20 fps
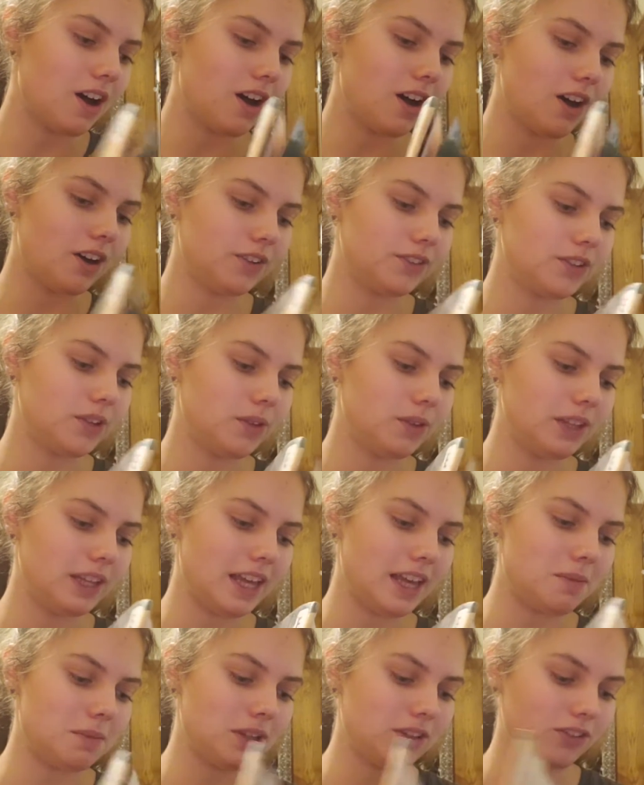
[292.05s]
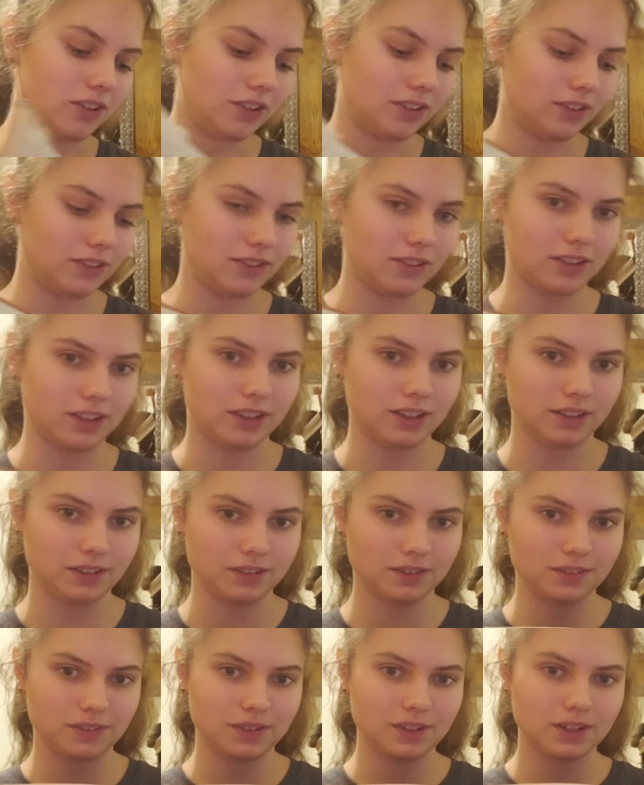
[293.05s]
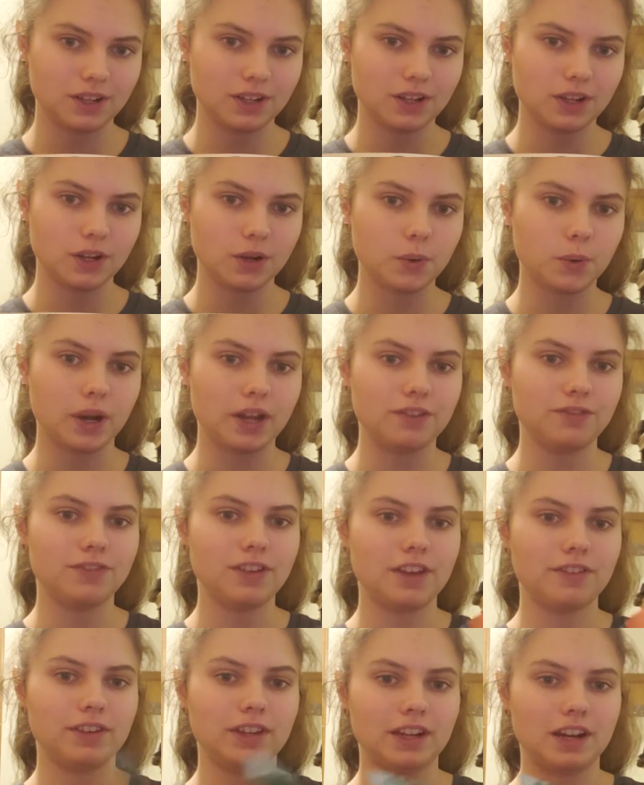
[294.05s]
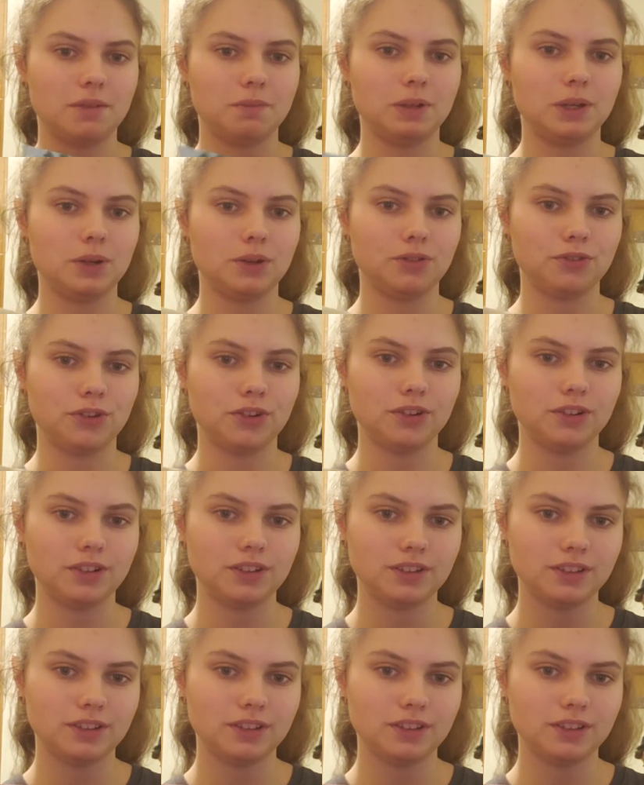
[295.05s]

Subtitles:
Also, the images are quite vivid and beautiful.